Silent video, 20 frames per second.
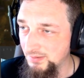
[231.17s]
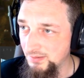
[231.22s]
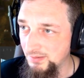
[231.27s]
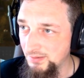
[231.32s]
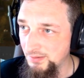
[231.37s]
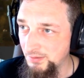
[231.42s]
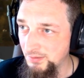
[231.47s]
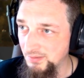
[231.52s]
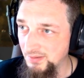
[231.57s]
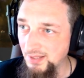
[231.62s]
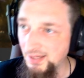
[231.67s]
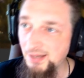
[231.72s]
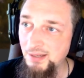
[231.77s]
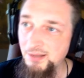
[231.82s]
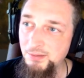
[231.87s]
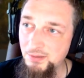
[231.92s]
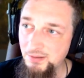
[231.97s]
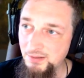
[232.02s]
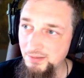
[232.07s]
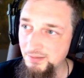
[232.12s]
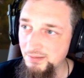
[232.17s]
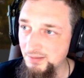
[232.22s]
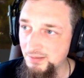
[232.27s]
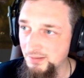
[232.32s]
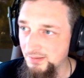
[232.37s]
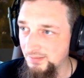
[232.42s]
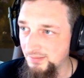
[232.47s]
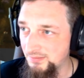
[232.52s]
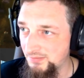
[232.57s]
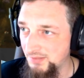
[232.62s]
your guy along to
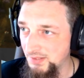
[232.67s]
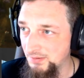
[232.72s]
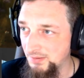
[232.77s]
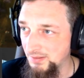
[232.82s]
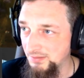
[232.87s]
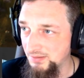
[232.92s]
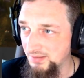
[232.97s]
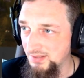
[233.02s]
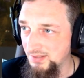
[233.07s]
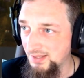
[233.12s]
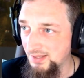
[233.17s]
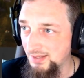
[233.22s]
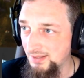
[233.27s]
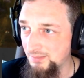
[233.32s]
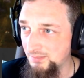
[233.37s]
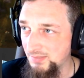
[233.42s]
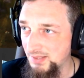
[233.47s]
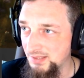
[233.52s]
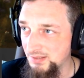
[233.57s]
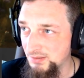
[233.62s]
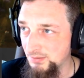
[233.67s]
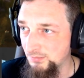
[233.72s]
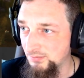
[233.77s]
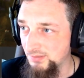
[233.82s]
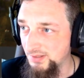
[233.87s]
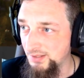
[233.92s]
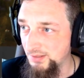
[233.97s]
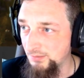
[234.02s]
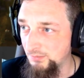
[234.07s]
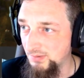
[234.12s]
figure out the time as to
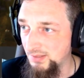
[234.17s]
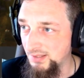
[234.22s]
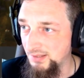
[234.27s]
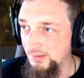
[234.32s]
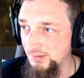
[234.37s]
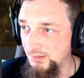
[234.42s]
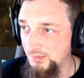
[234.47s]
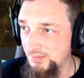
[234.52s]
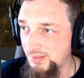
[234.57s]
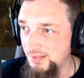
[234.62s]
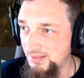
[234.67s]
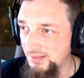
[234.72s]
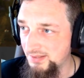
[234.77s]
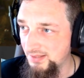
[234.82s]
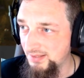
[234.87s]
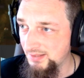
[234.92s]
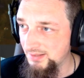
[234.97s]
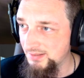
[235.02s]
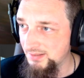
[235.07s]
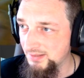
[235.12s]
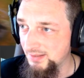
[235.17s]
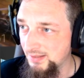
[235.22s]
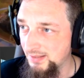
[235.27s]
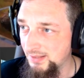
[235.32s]
when you want to do these things.